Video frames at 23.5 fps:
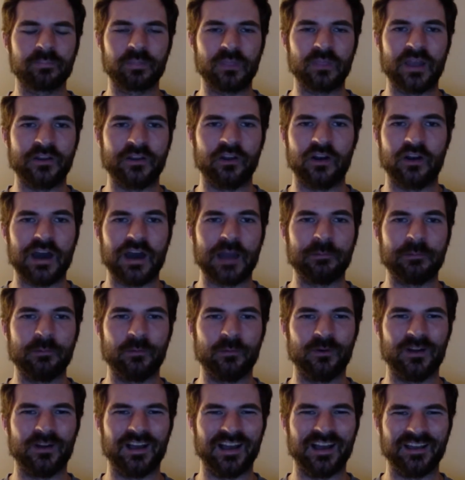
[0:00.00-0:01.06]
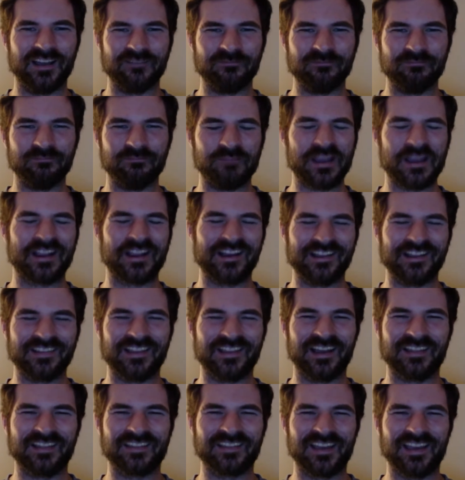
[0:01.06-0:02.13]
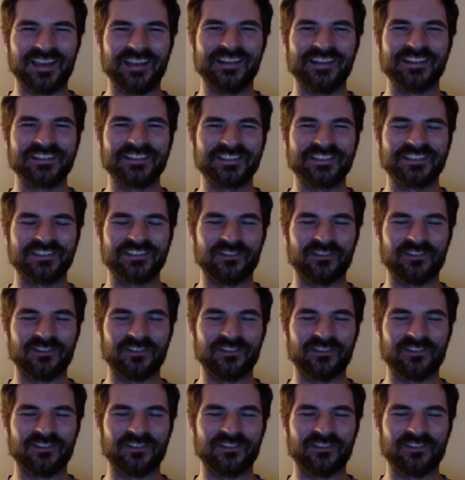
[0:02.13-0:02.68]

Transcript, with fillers: I know a lot of people uh, pick on, on Tidus,